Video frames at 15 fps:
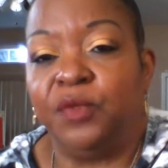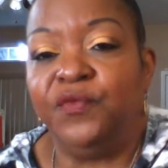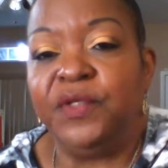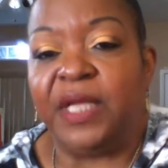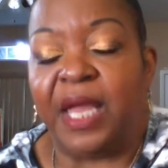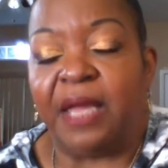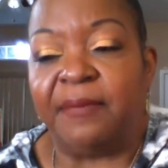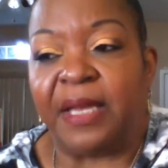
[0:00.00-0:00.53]

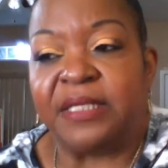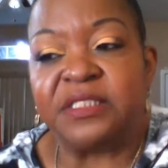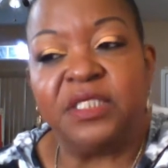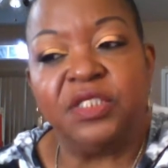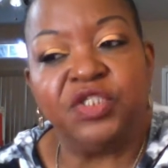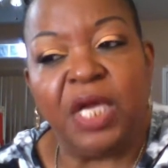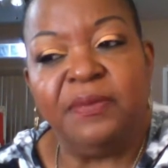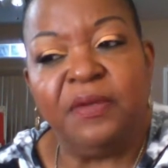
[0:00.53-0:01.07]
came out. I said,
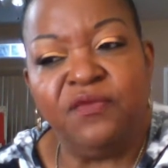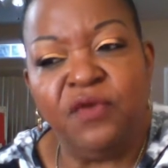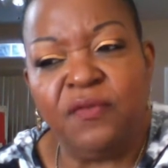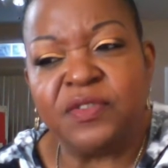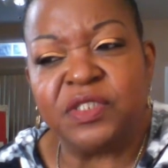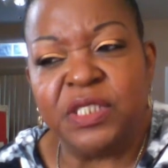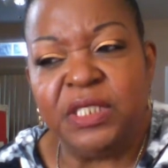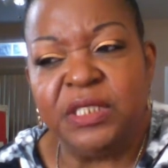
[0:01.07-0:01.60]
James, have you ever
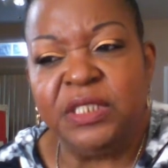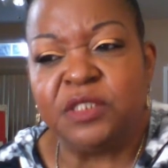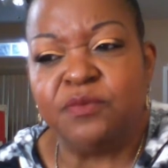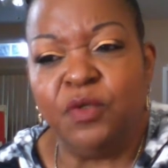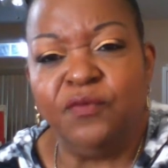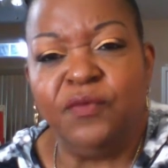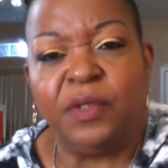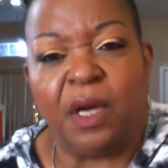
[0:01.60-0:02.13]
seen this
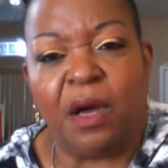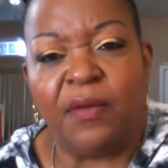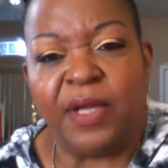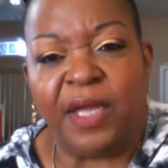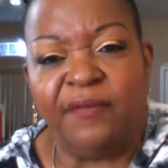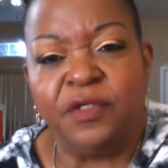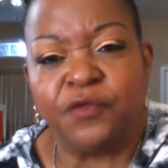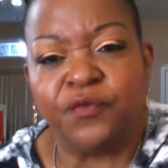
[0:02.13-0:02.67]
movie called
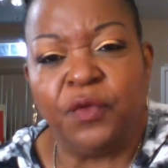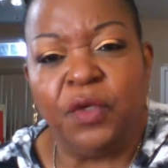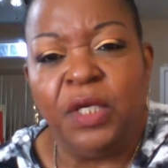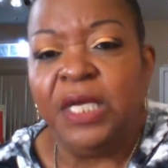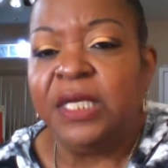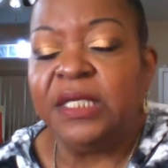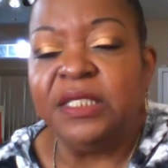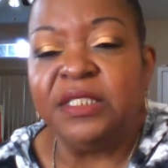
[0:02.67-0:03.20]
Heaven is for Real?
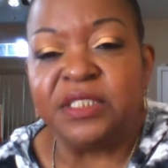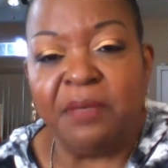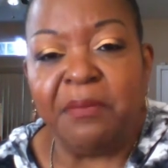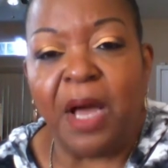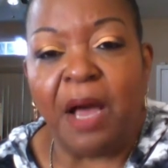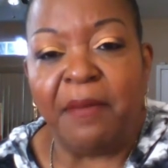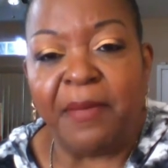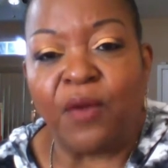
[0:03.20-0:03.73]
He said,
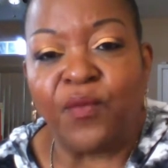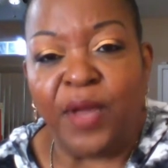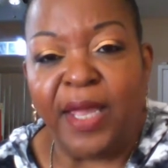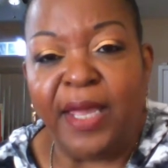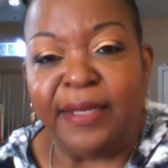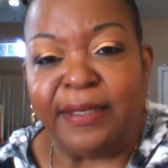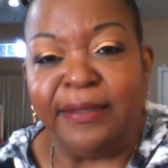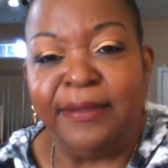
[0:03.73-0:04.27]
Mom, I
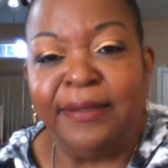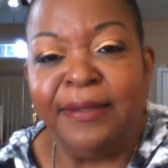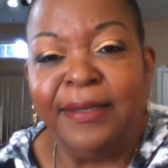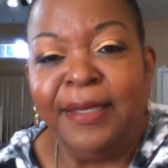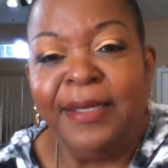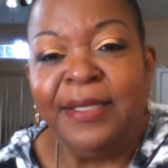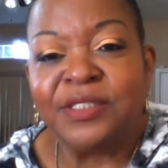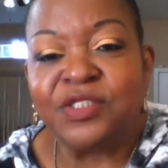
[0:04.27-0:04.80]
read it.
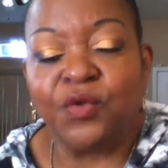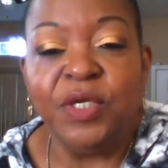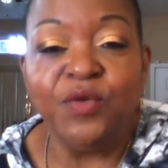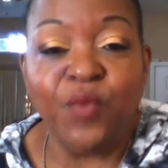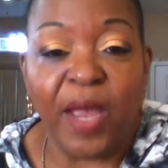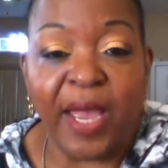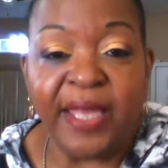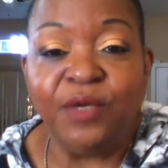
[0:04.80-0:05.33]
So he
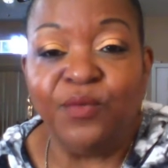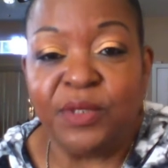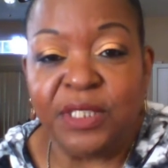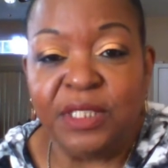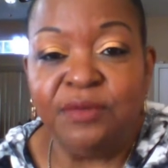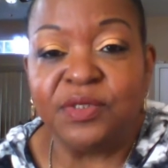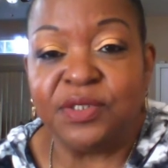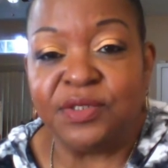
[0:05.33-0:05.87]
read it when he
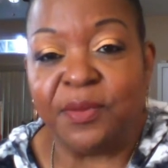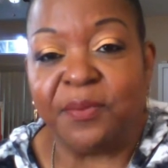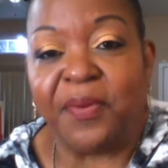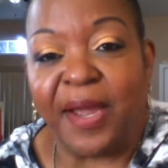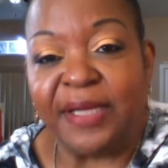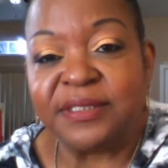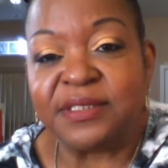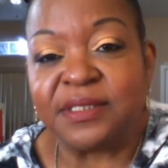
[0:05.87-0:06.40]
was in
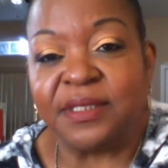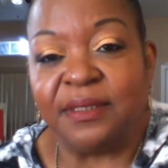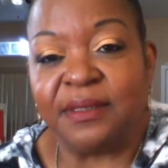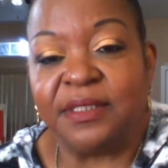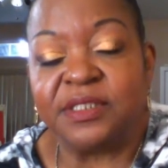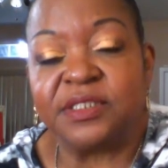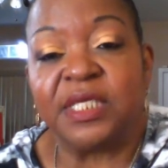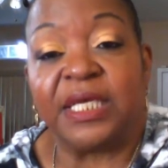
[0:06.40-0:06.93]
Nebraska,
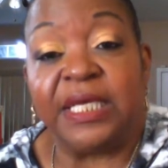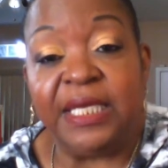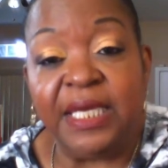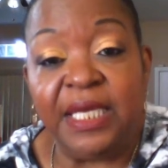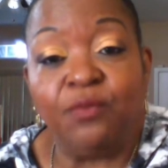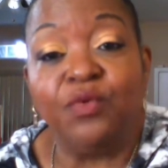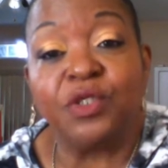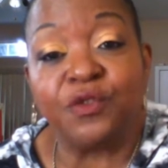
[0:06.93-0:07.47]
because the
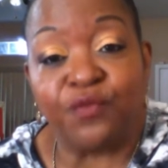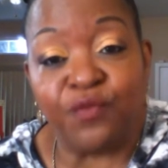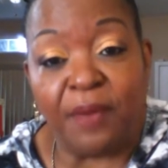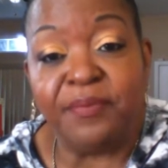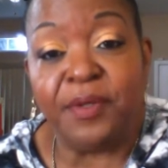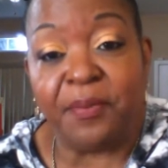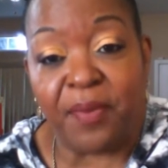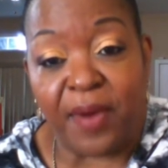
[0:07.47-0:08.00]
kid was
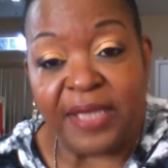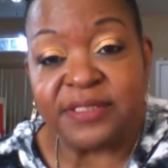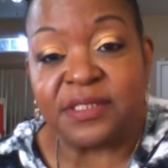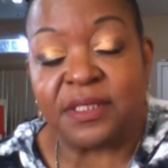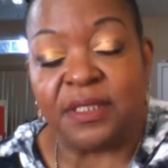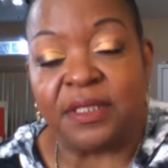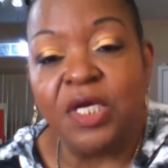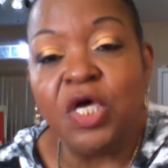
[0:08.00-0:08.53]
from
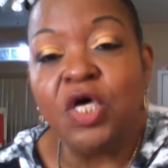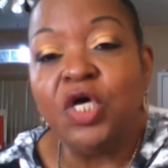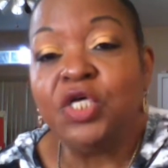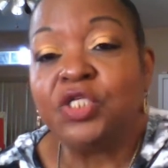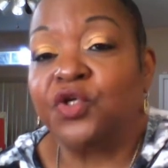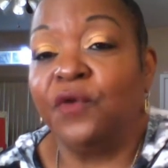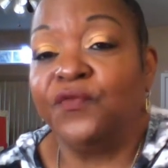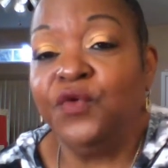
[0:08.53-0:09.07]
Nebraska.
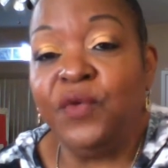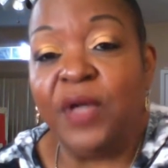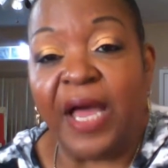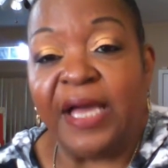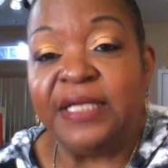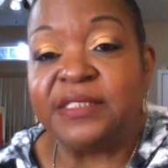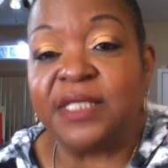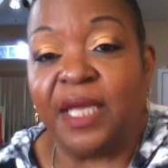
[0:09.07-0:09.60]
So if you
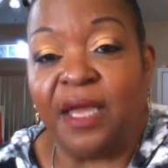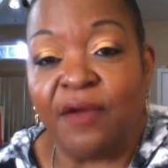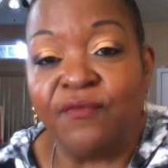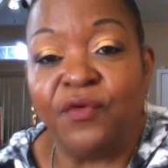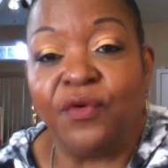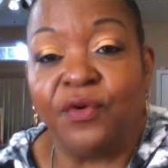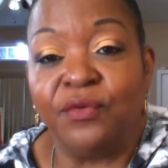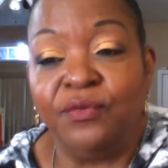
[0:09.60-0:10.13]
guys
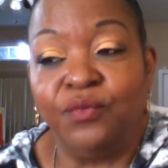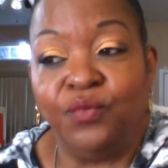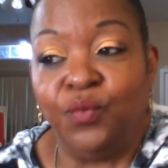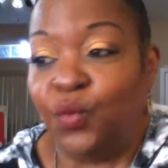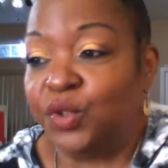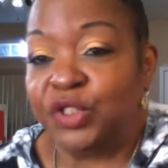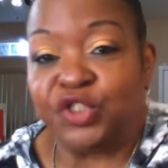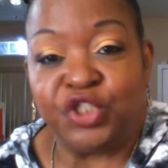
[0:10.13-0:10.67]
ever
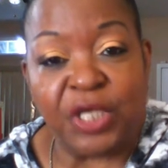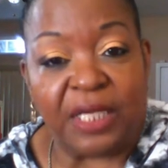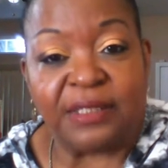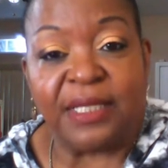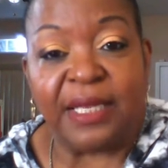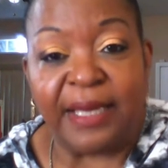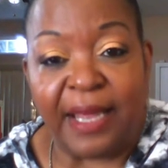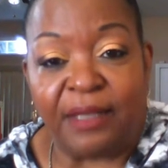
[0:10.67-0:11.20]
want to check
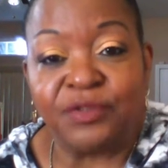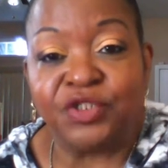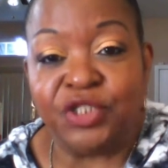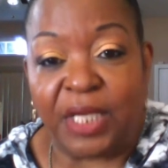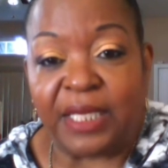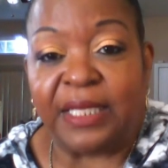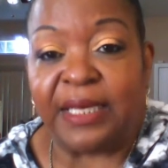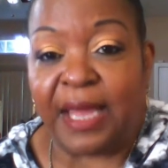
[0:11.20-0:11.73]
that out,
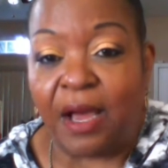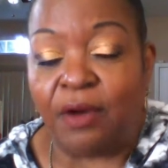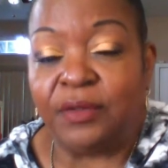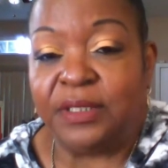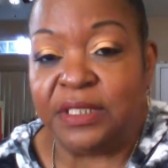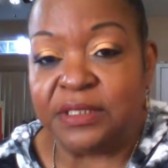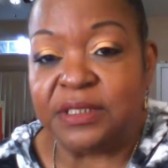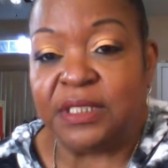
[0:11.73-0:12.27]
check it out.
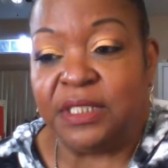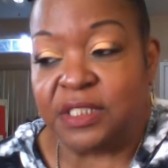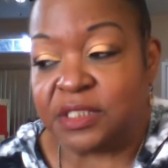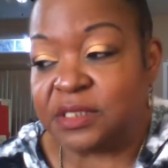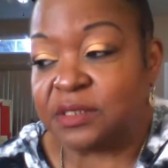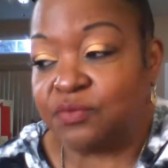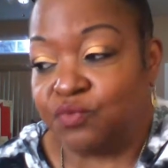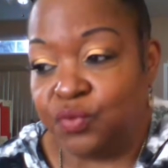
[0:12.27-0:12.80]

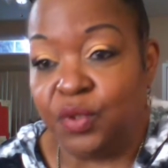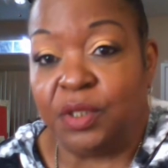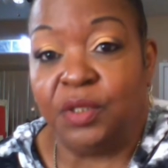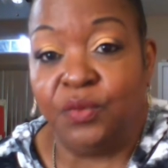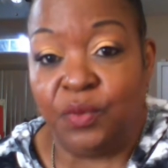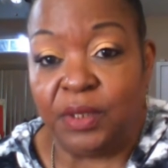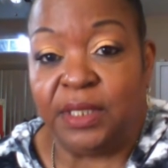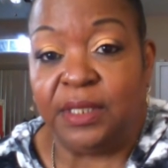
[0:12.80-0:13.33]
It's really,
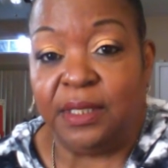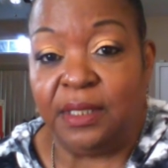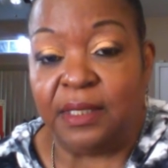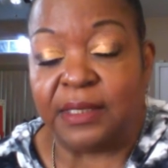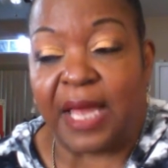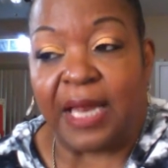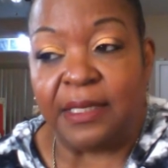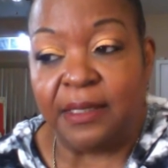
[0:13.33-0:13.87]
really good.
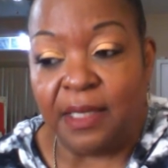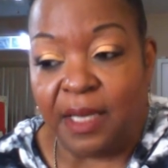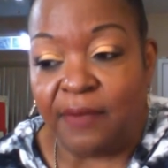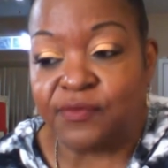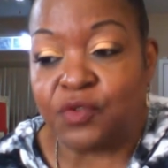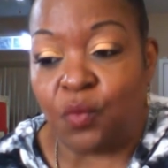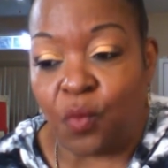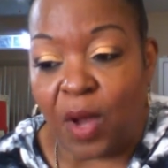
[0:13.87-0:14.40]
I love
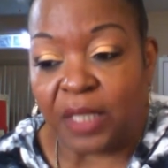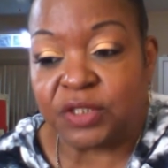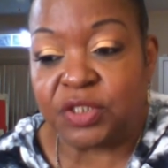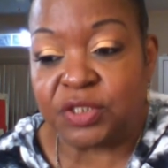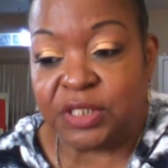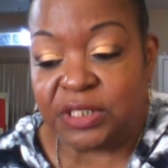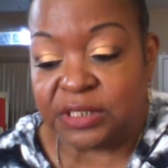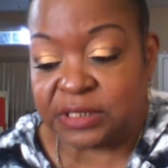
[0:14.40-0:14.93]
to watch
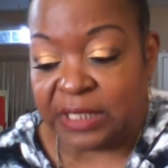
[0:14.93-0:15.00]
this